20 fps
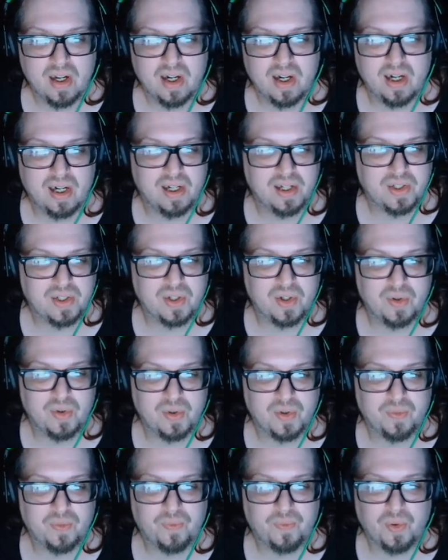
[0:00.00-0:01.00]
So
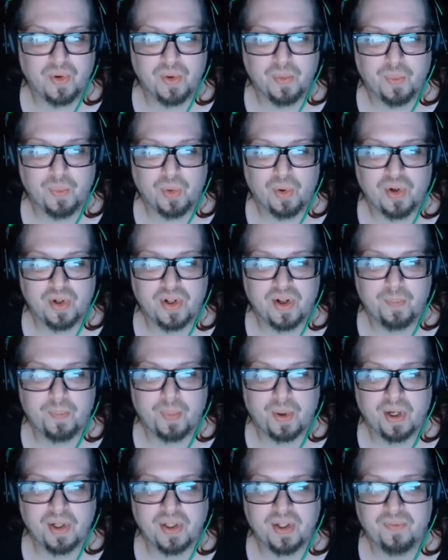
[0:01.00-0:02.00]
furthermore,
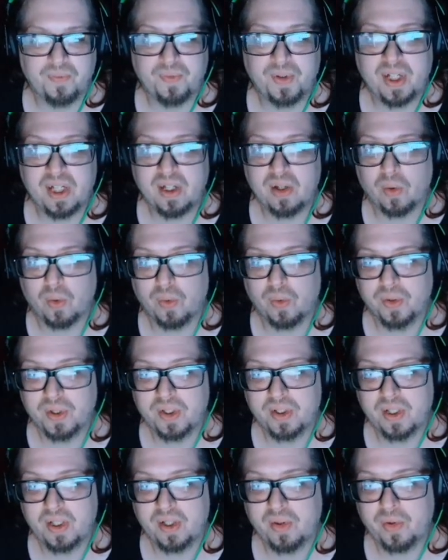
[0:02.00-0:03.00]
upon defeating all of
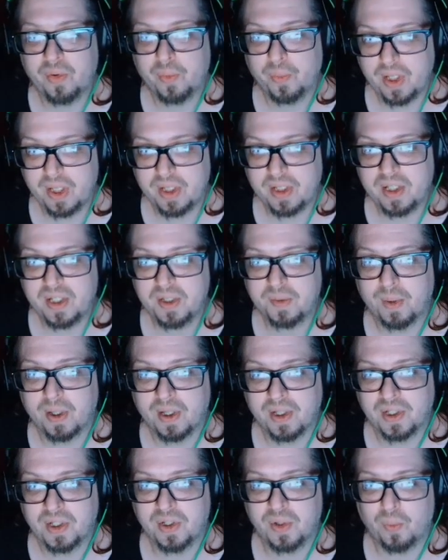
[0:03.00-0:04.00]
the 3 of these
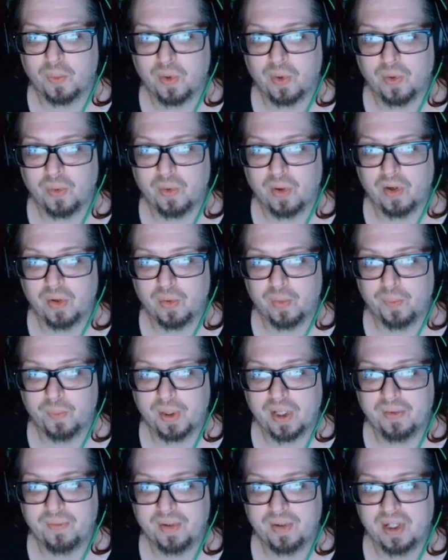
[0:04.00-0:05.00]
bosses in one run, you'll be
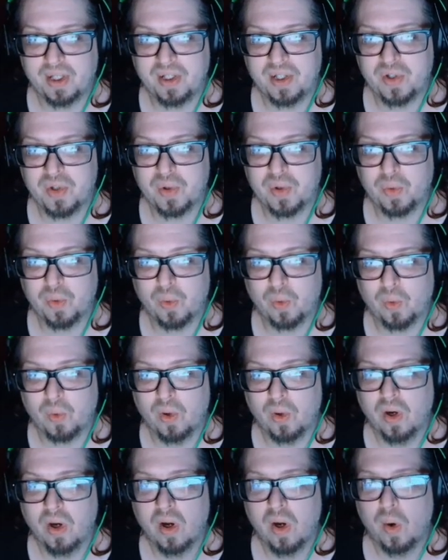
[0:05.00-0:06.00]
given an additional
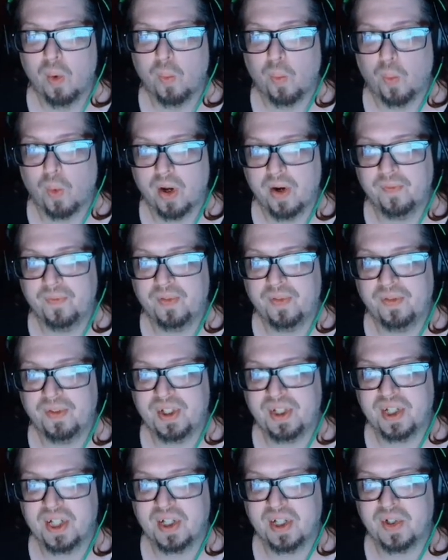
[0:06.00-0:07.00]
1 in
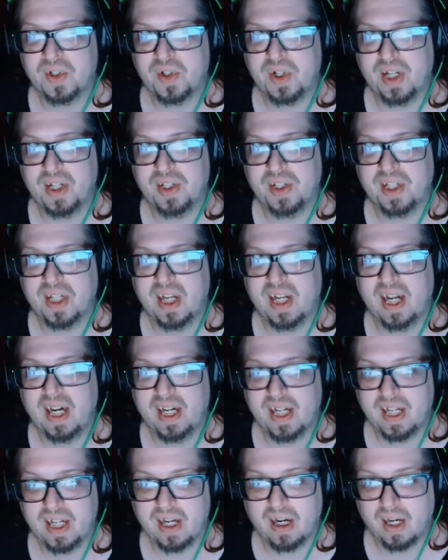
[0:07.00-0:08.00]
56 chance at
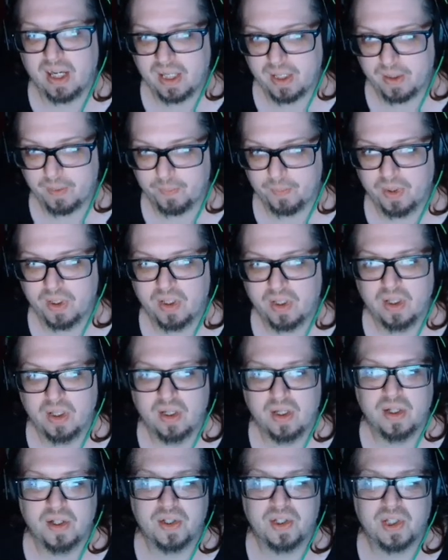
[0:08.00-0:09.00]
any item.
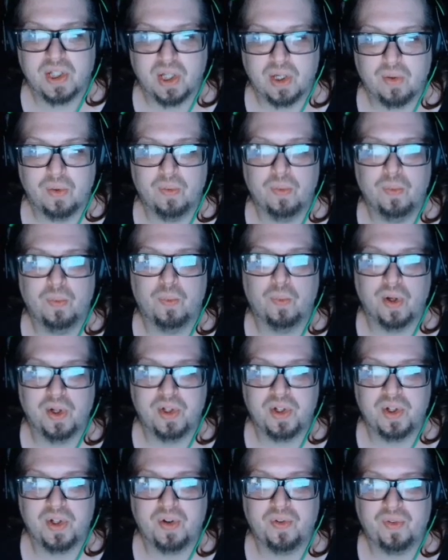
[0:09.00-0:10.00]
So once
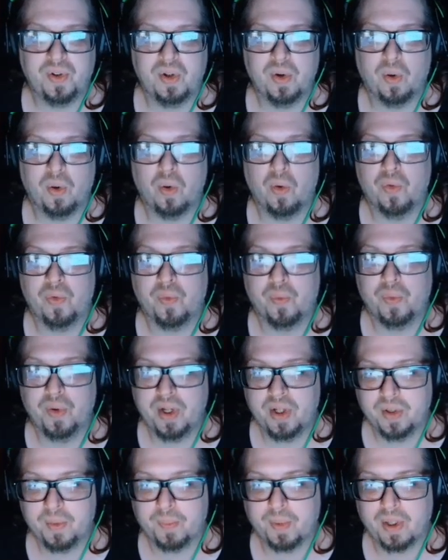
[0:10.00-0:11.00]
you defeat all 3
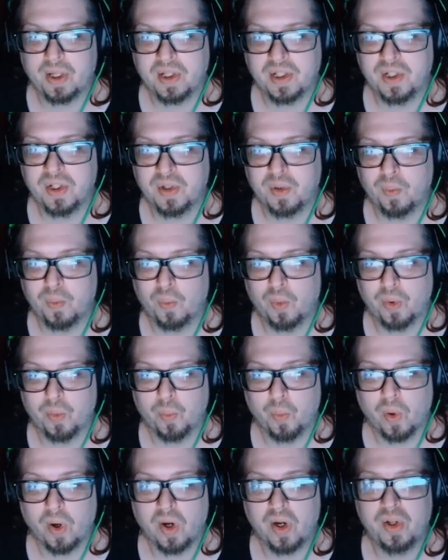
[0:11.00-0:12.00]
of the bosses in one
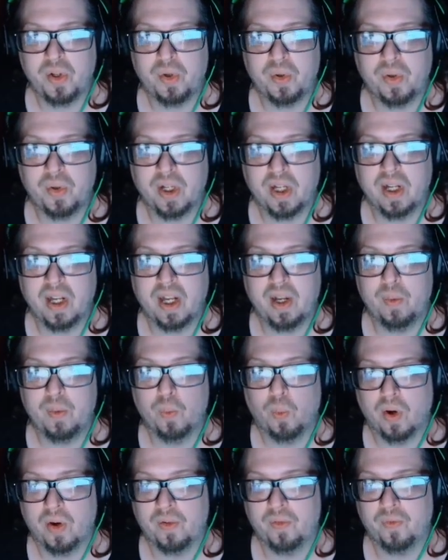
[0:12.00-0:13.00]
run, you get a
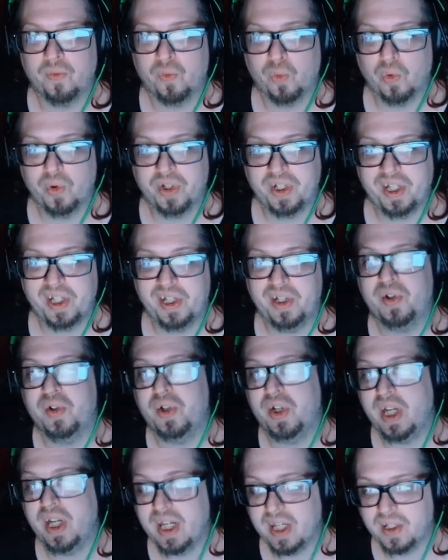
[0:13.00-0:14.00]
1 in 14
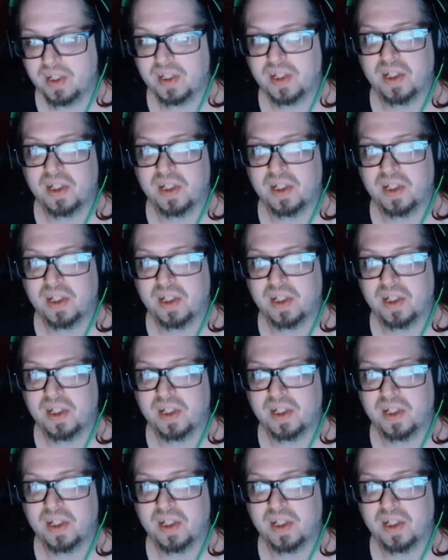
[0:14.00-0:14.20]
chance.